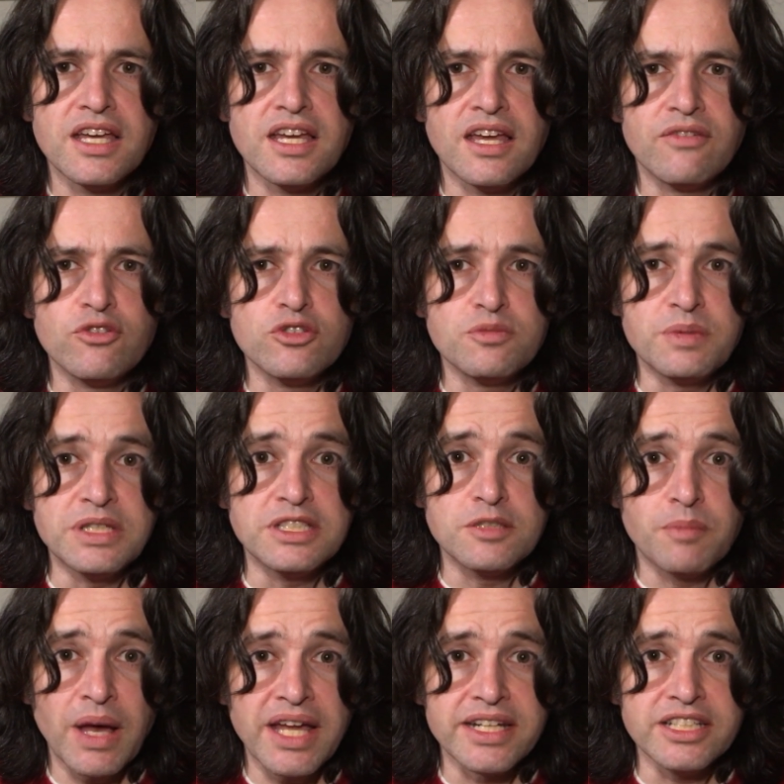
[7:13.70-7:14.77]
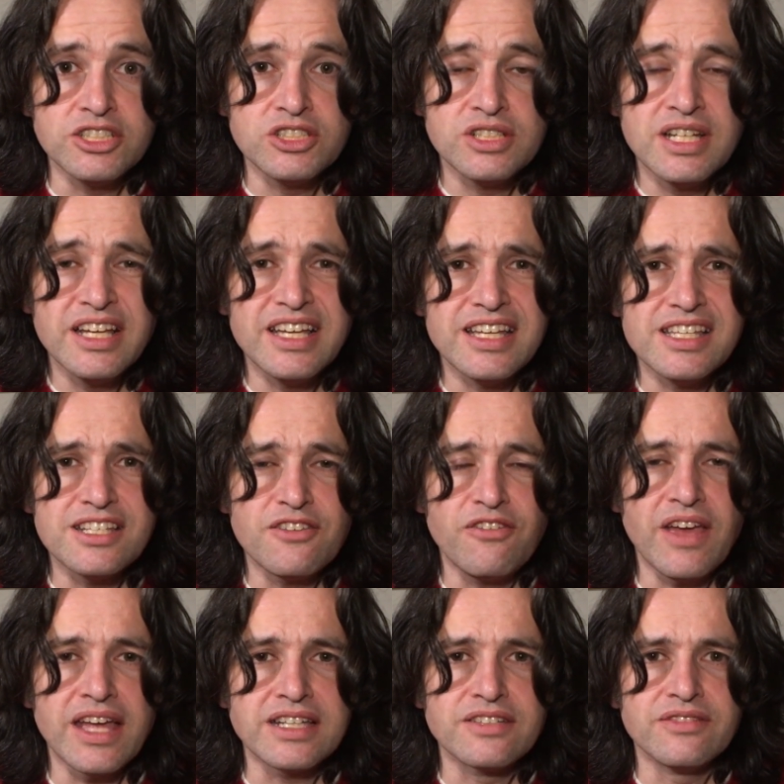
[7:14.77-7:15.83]
If you speak Spanish, it's
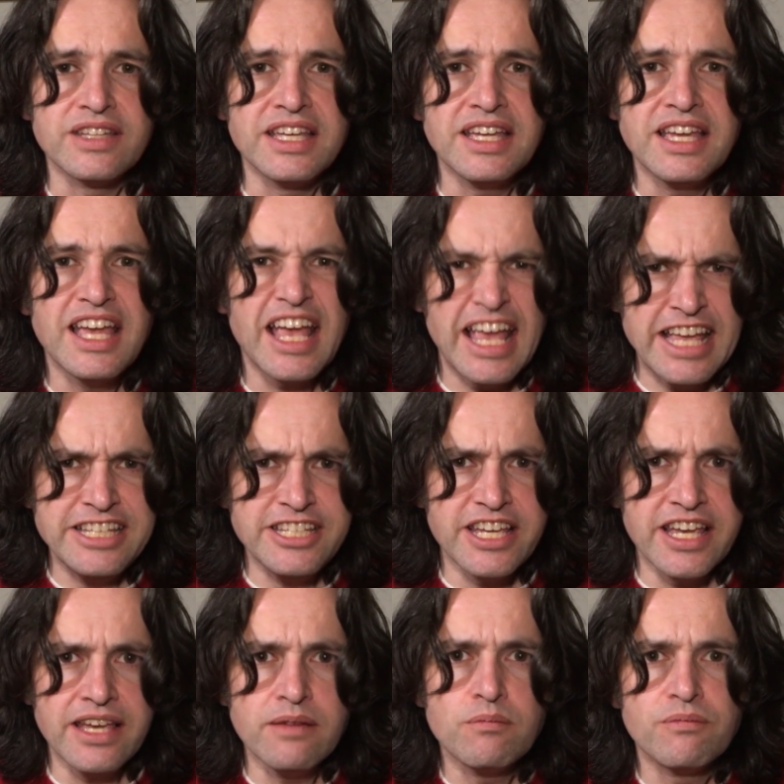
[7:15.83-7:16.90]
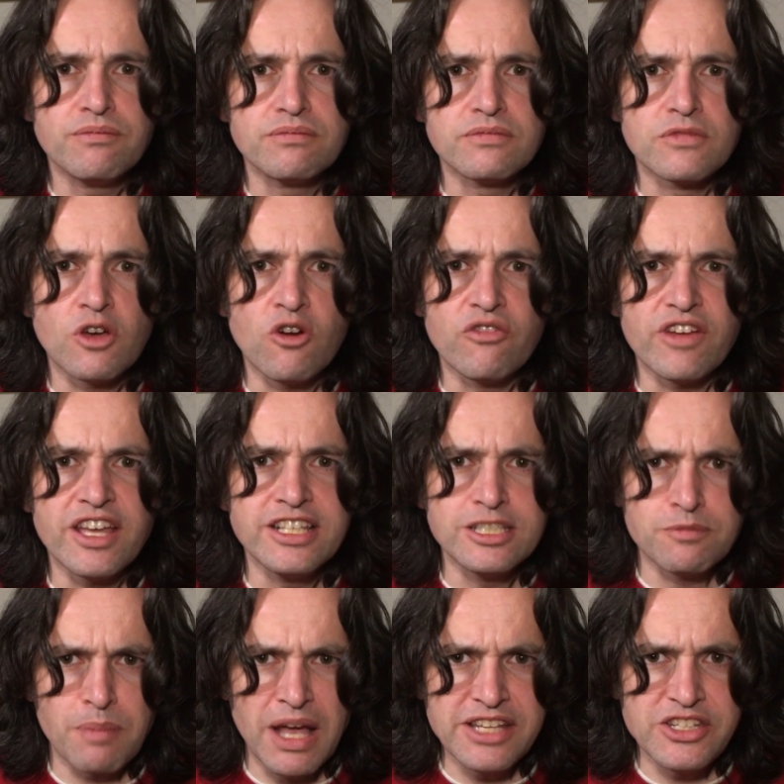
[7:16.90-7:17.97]
effectively Eñe of
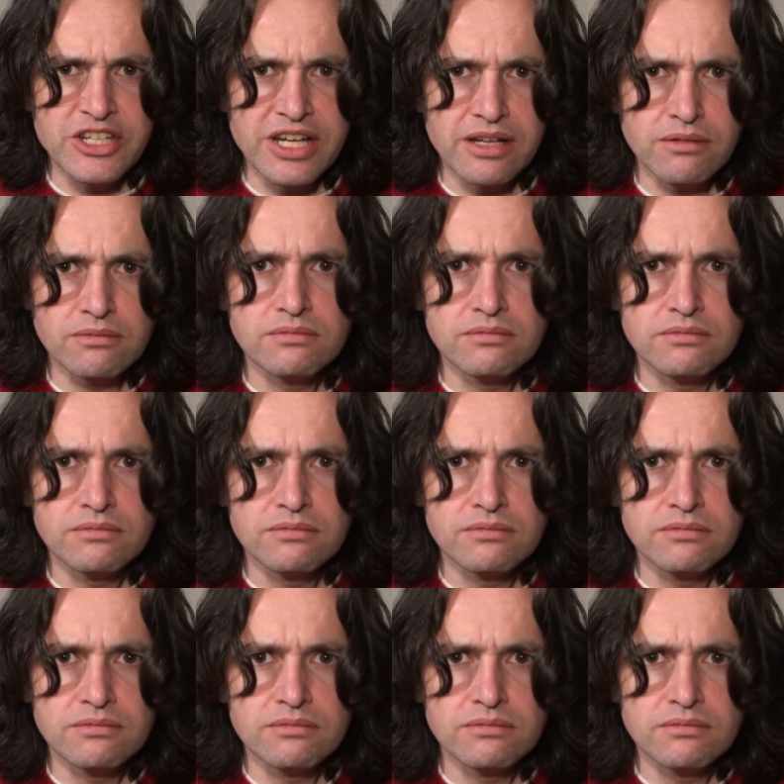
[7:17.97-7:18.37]
España.